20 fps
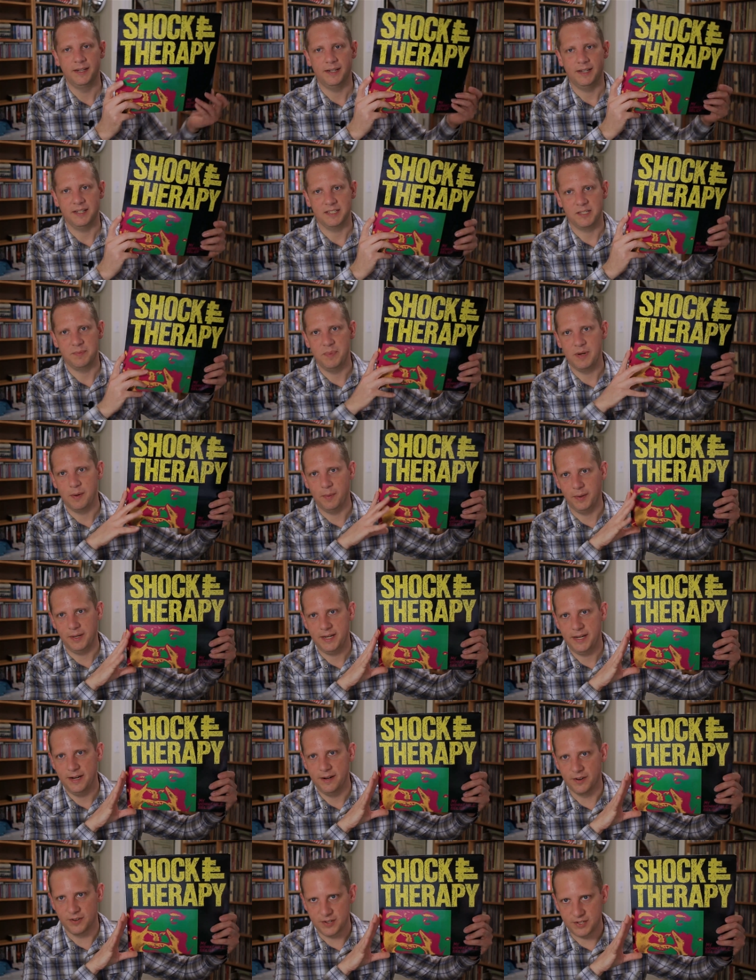uh, to be able to
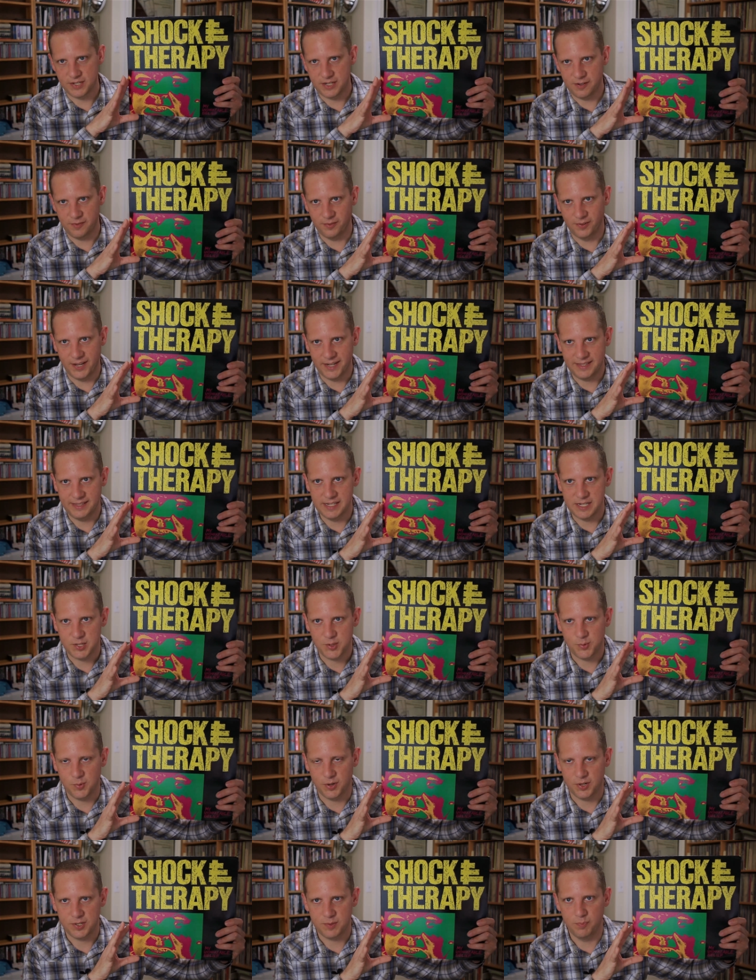hear stuff like
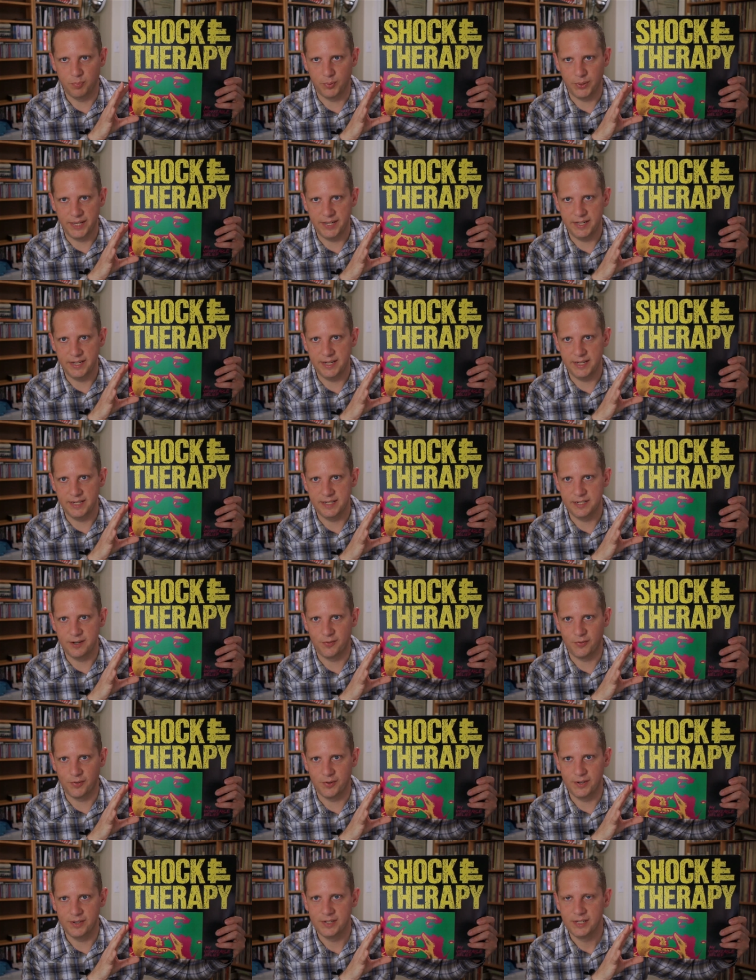this where it's blending
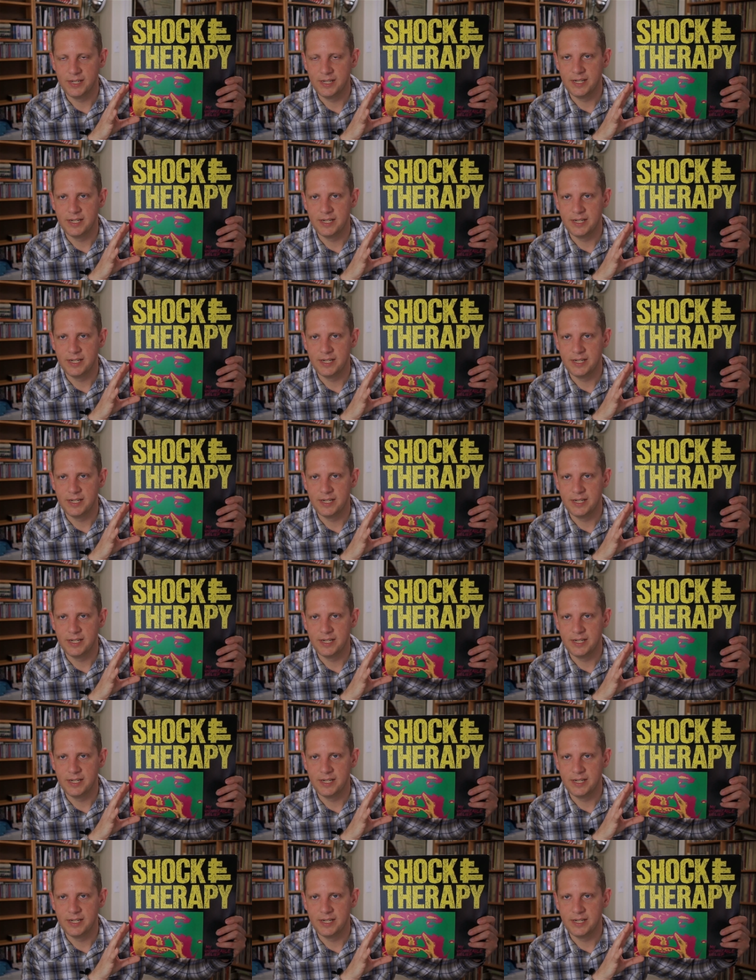different